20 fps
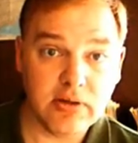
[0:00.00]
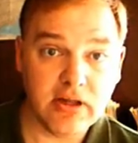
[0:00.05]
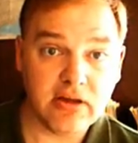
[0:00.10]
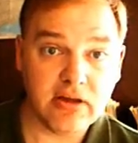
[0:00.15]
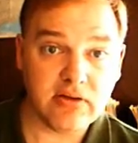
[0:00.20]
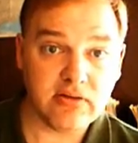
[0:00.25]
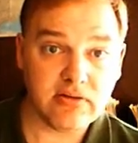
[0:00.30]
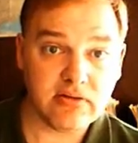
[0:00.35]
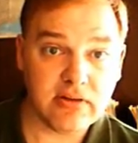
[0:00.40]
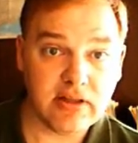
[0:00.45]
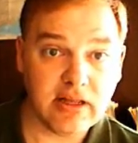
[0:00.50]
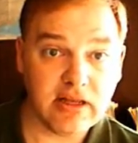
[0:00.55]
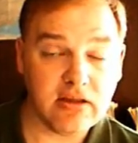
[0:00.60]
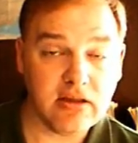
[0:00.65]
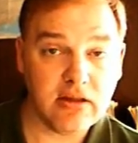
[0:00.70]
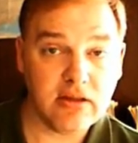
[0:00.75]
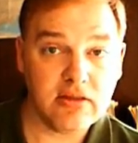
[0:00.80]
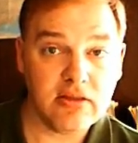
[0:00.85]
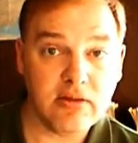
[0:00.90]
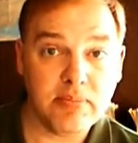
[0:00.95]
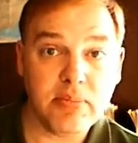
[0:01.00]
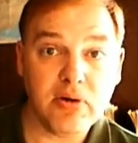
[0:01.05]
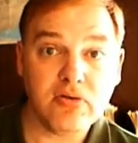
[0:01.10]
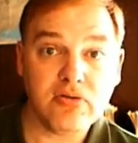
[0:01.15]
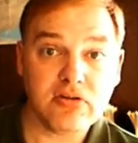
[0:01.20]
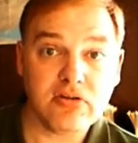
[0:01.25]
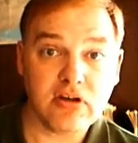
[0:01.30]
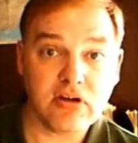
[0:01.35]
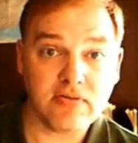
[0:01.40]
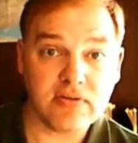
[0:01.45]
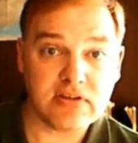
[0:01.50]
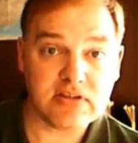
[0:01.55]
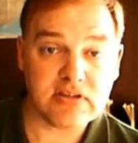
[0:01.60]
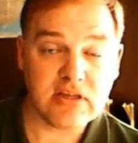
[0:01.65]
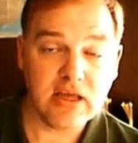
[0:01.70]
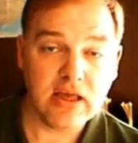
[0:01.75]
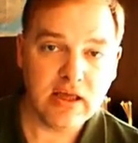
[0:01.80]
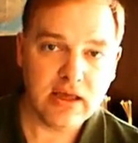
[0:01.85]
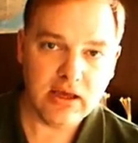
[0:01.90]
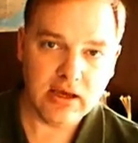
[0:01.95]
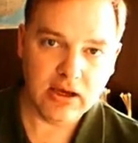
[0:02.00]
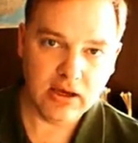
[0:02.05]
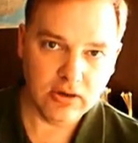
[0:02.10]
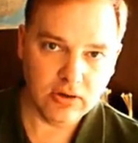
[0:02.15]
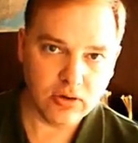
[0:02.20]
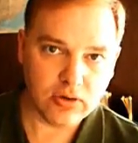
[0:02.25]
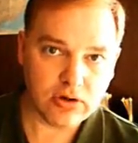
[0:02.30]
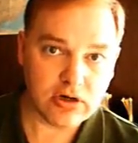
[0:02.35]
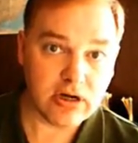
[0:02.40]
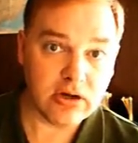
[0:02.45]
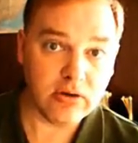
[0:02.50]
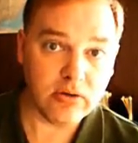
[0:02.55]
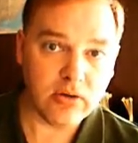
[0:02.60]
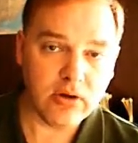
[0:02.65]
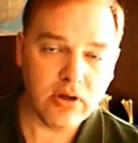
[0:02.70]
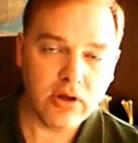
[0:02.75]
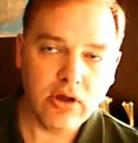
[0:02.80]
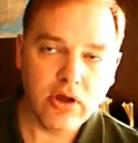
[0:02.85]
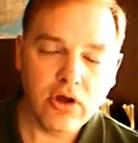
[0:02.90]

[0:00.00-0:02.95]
place, like the post office, el correo.